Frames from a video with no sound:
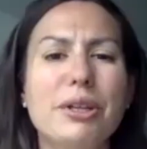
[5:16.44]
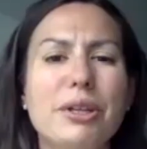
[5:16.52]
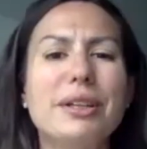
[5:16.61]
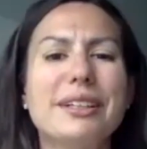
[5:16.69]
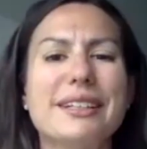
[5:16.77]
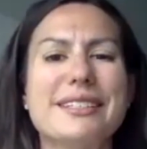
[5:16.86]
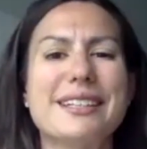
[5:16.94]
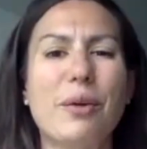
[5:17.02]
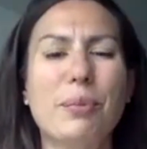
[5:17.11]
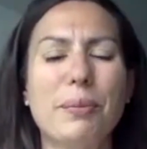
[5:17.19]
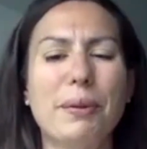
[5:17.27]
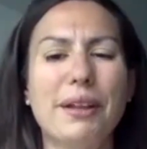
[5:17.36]
doing this? Help
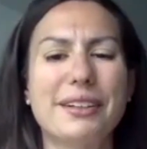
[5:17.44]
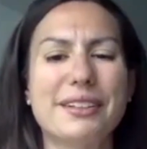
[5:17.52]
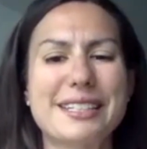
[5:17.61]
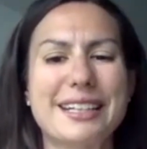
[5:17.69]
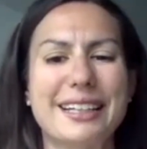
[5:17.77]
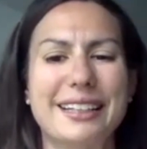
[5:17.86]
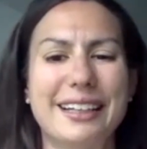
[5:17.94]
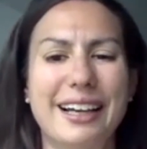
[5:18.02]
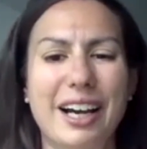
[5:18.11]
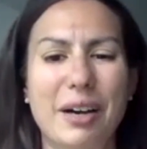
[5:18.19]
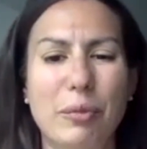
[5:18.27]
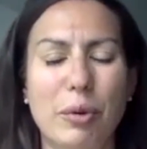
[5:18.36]
people understand
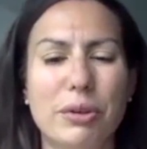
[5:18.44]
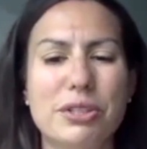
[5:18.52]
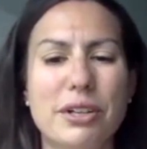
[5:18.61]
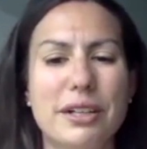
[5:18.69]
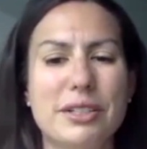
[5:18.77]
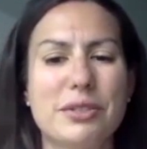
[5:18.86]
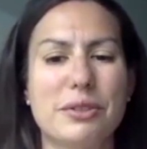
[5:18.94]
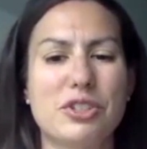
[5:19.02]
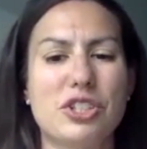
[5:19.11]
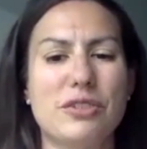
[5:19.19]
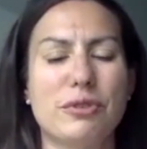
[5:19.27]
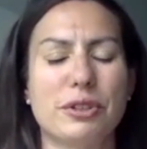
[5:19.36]
what we're trying to
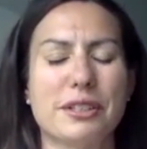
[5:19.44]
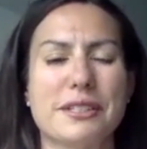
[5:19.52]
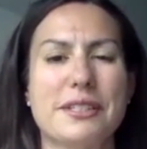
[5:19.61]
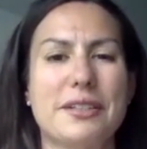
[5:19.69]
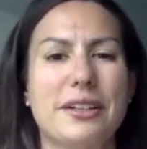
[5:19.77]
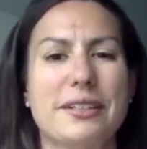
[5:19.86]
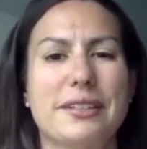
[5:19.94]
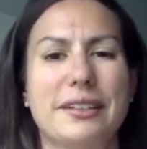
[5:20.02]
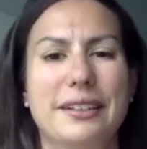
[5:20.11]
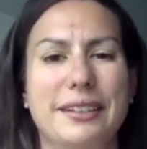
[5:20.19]
achieve with this series.